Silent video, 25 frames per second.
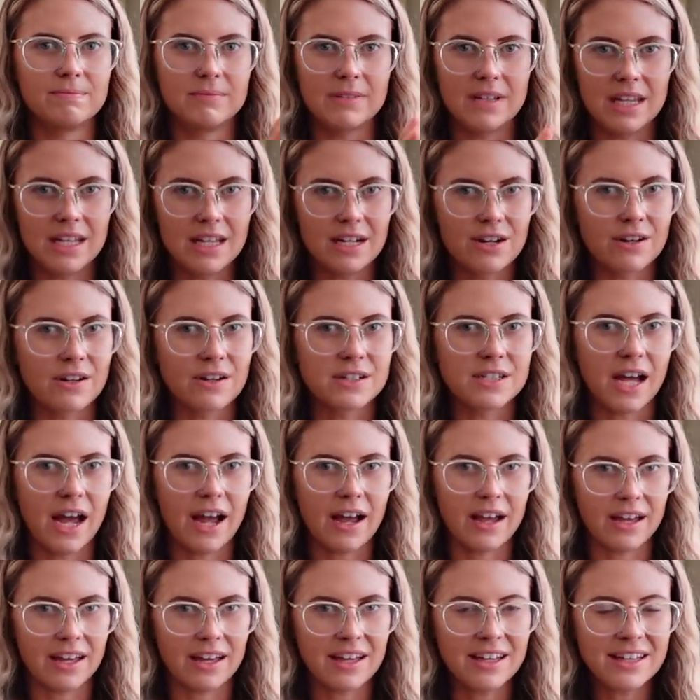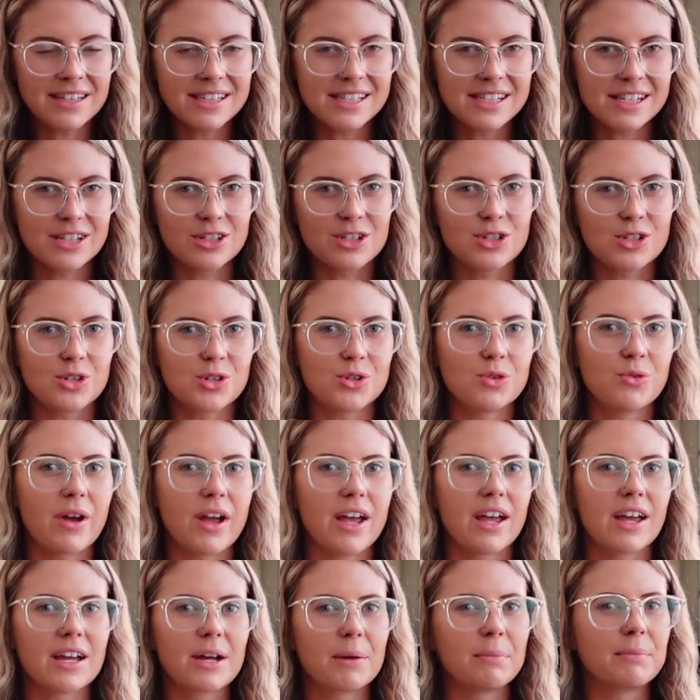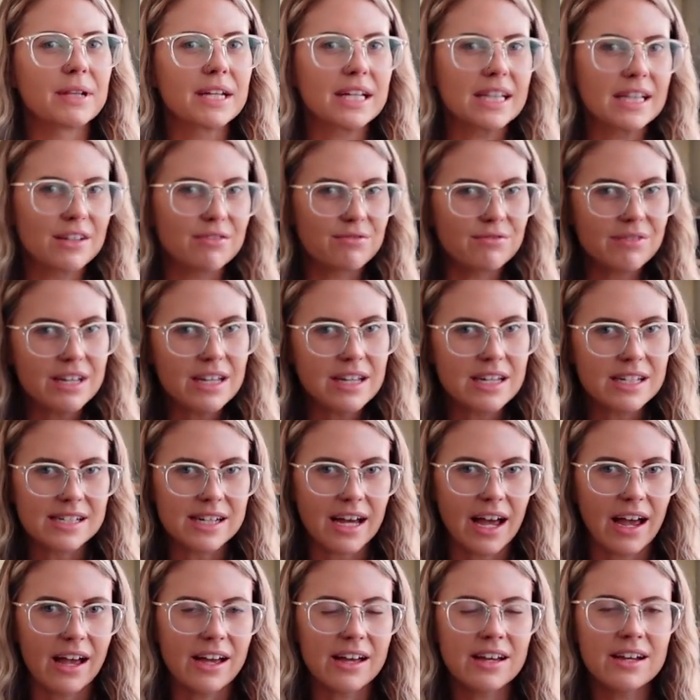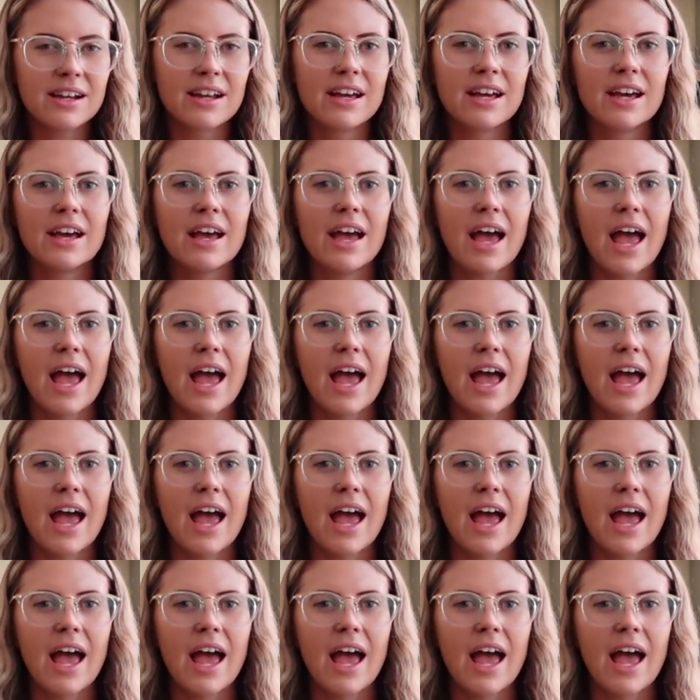eater diet to a completely vegan diet,